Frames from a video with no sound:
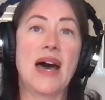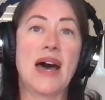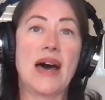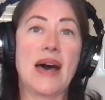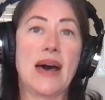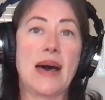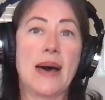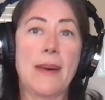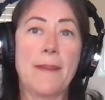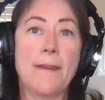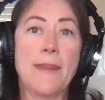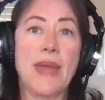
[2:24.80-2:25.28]

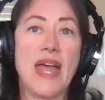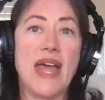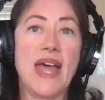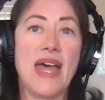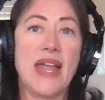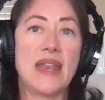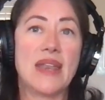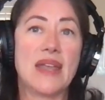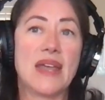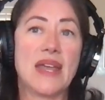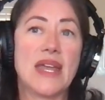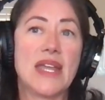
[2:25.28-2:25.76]
Um,
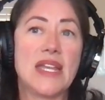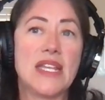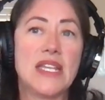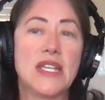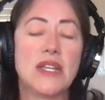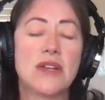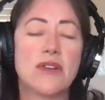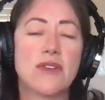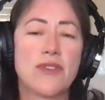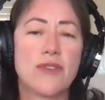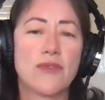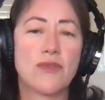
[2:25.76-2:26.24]
and
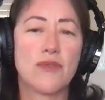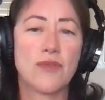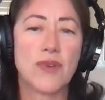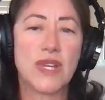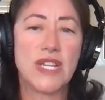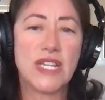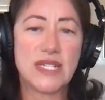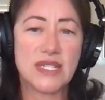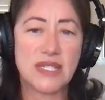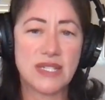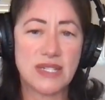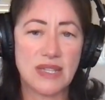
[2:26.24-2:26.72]
you know the
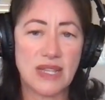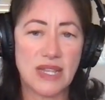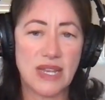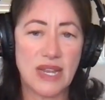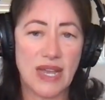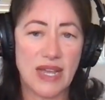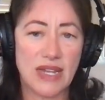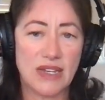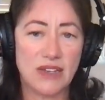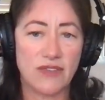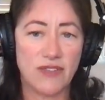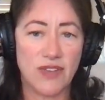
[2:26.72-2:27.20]
reason
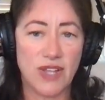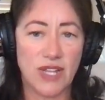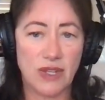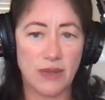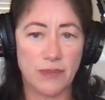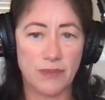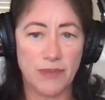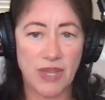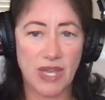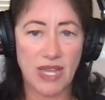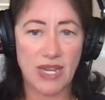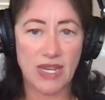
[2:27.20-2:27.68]
that I
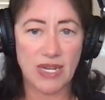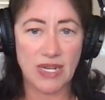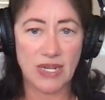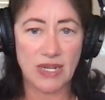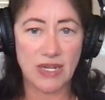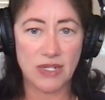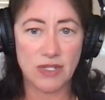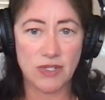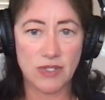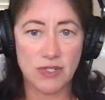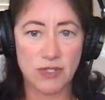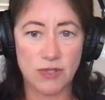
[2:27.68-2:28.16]
developed that
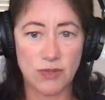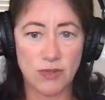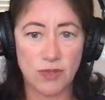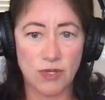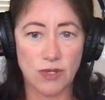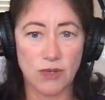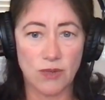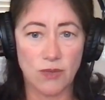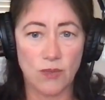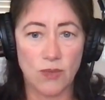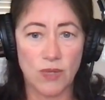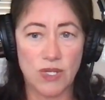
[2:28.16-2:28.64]
eating
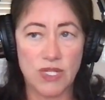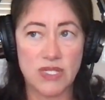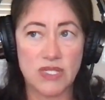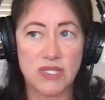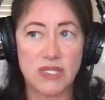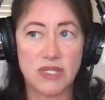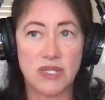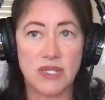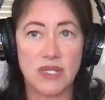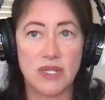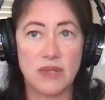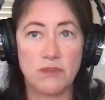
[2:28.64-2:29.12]
disorder
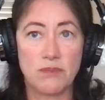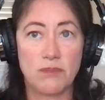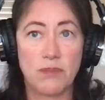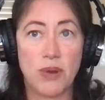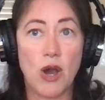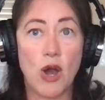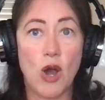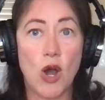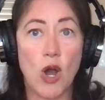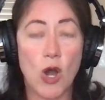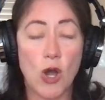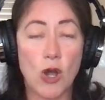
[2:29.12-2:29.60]
was in
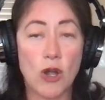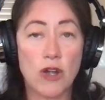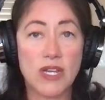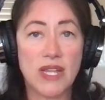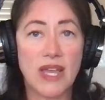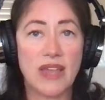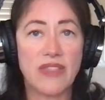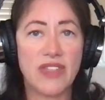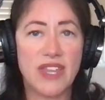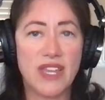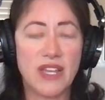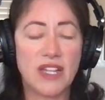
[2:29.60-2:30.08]

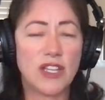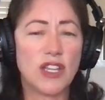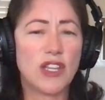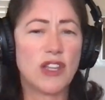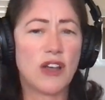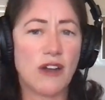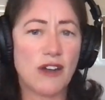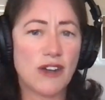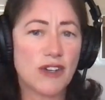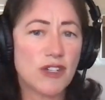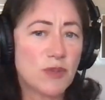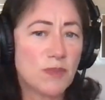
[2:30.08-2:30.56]
part, I think a
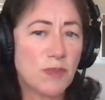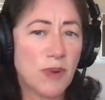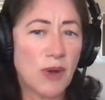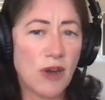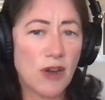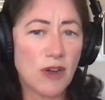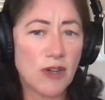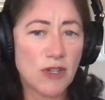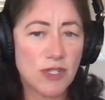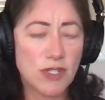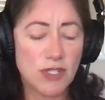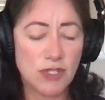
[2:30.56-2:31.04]
large
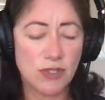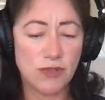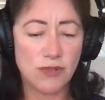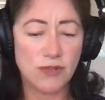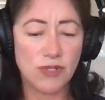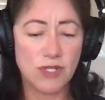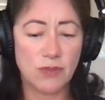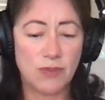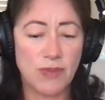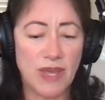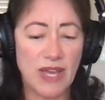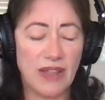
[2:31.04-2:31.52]
part
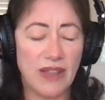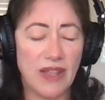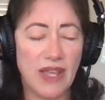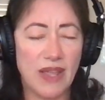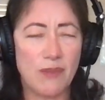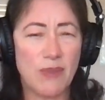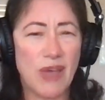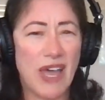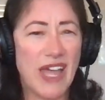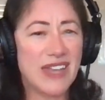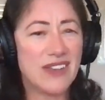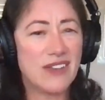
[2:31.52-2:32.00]
due to
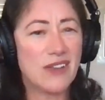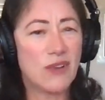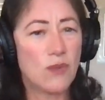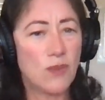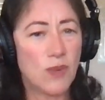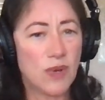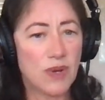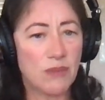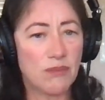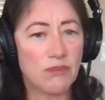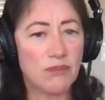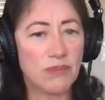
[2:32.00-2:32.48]
ballet, but I
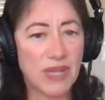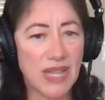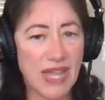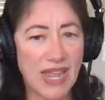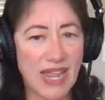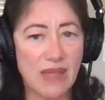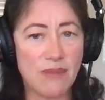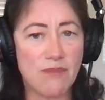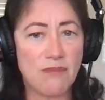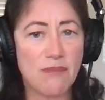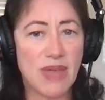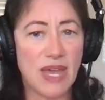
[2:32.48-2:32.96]
don't want to
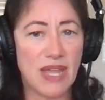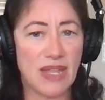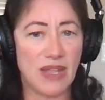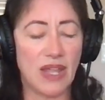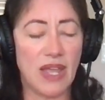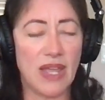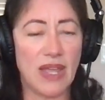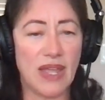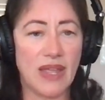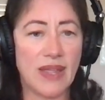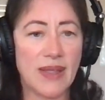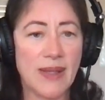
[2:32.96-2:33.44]
blame
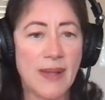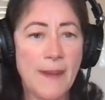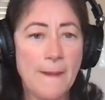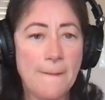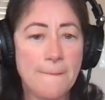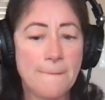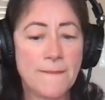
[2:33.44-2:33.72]
ballet.